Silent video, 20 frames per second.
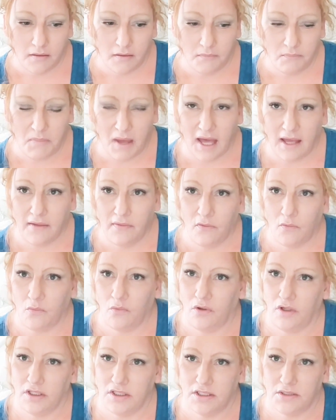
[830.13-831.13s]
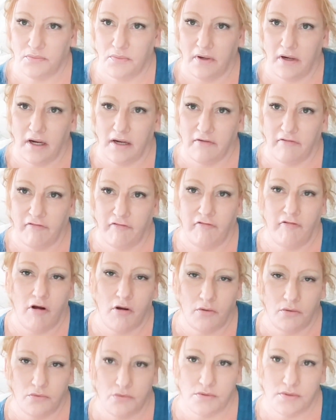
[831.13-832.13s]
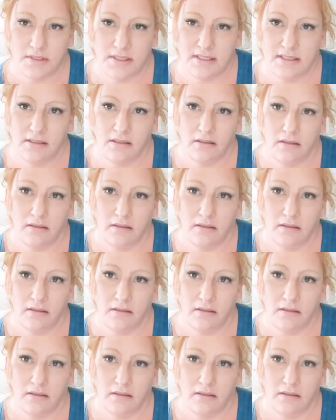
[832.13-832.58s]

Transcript: Back in the woods where I froze